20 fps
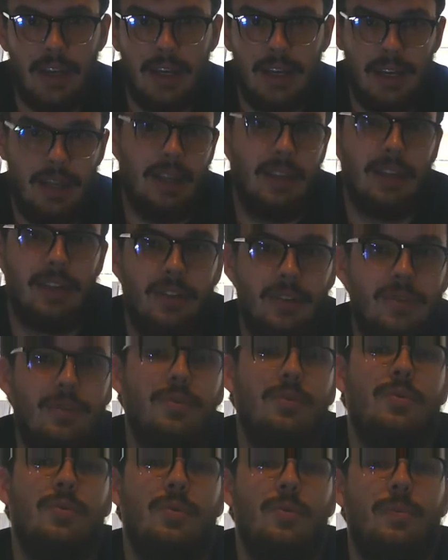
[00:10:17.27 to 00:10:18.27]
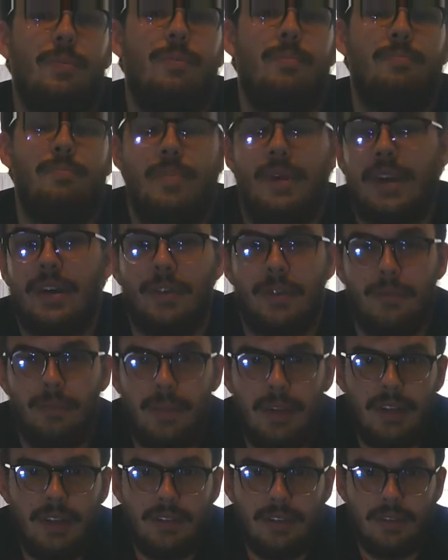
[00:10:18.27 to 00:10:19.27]
eating two bigger
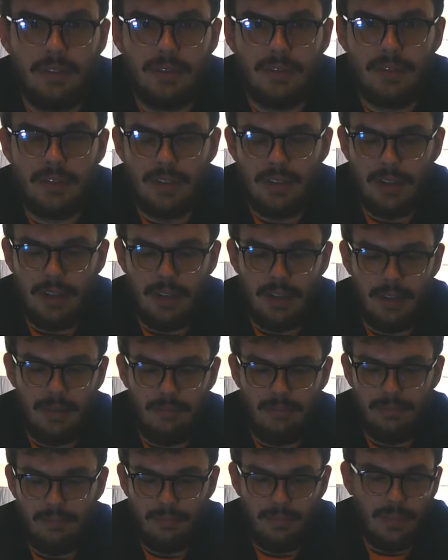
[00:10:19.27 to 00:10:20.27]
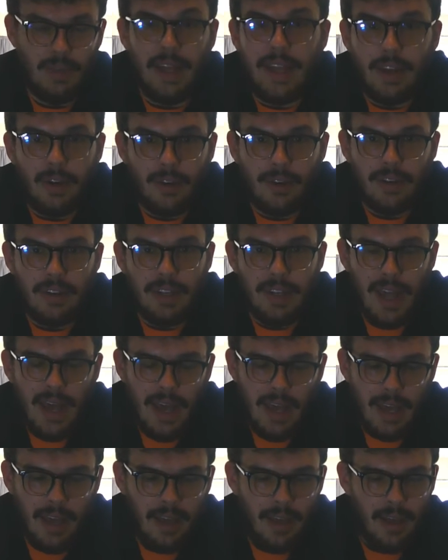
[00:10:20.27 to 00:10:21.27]
meals later in the
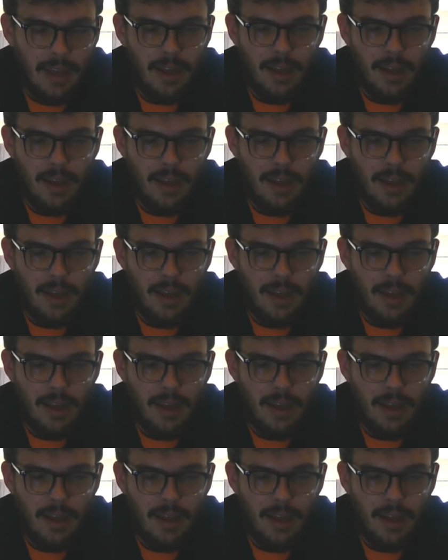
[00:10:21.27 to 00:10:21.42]
day,